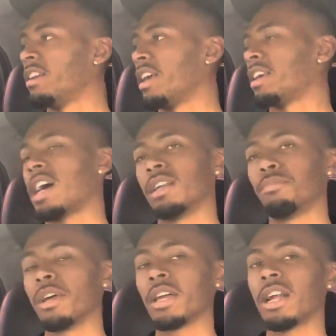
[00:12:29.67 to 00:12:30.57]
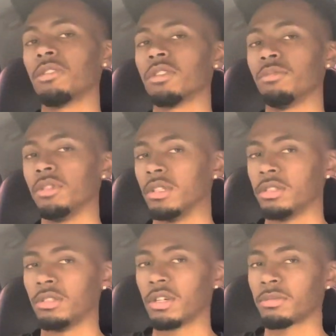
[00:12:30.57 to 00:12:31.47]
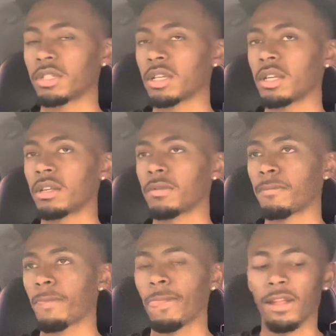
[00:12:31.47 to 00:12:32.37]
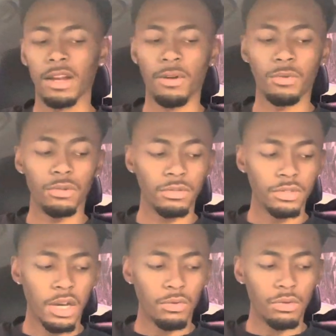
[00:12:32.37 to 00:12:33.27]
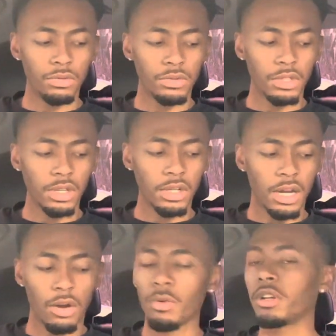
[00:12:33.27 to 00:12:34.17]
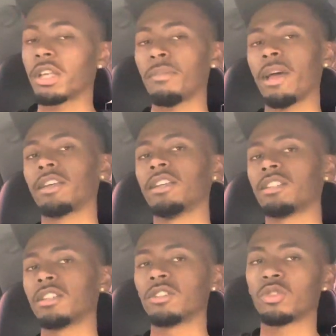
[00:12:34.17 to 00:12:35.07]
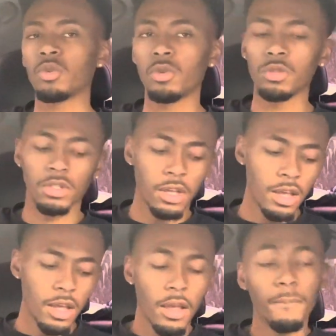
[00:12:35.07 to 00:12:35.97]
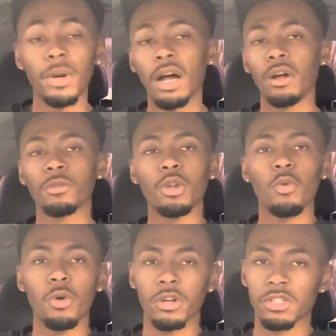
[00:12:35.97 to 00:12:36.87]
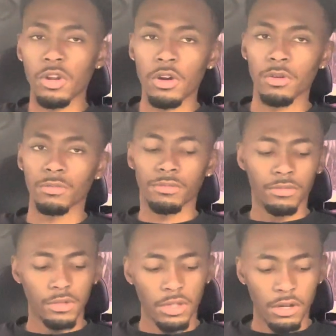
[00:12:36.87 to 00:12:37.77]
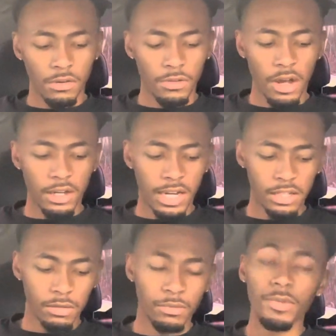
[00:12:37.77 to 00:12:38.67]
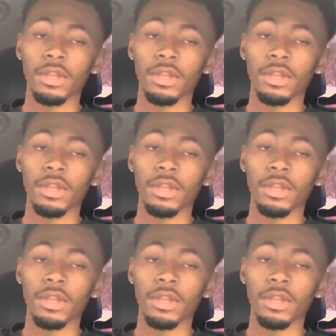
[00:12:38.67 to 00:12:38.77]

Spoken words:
they kind of played out to me. You know what I'm saying? And I want to get back into the shoes, but I don't know where to start. So y'all got some,